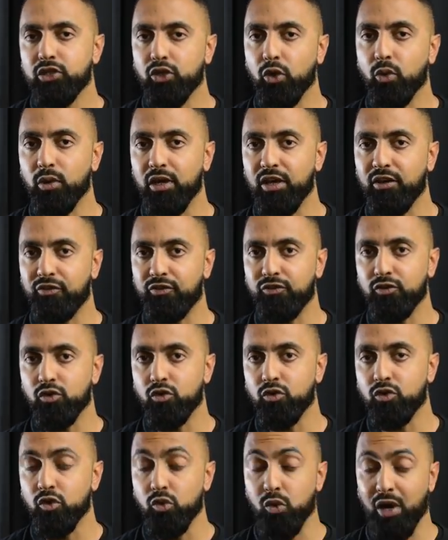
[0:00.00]
So if
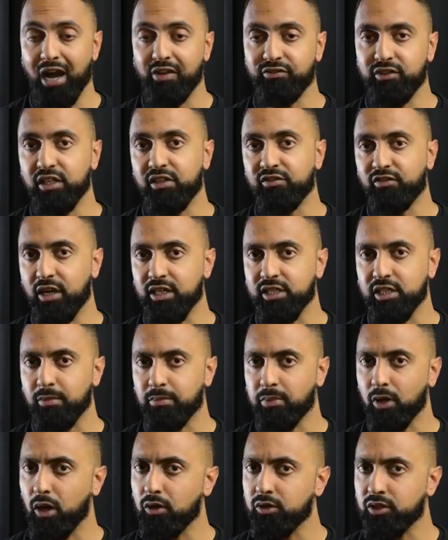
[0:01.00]
you do have the device
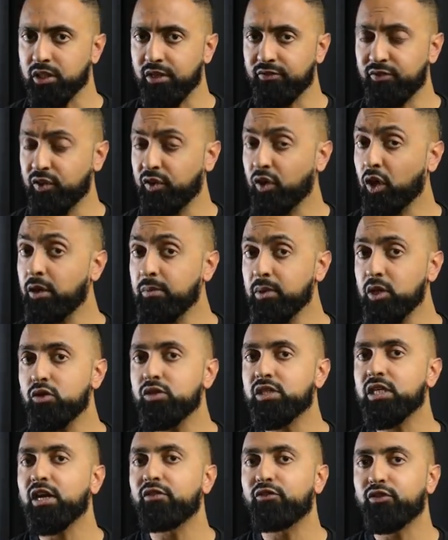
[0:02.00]
up close, and if you're going to be
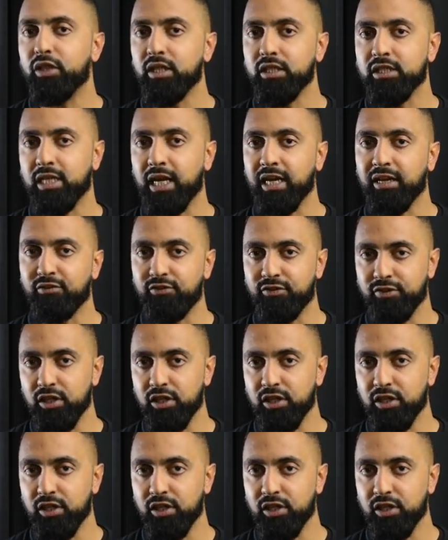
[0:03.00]
using it for things like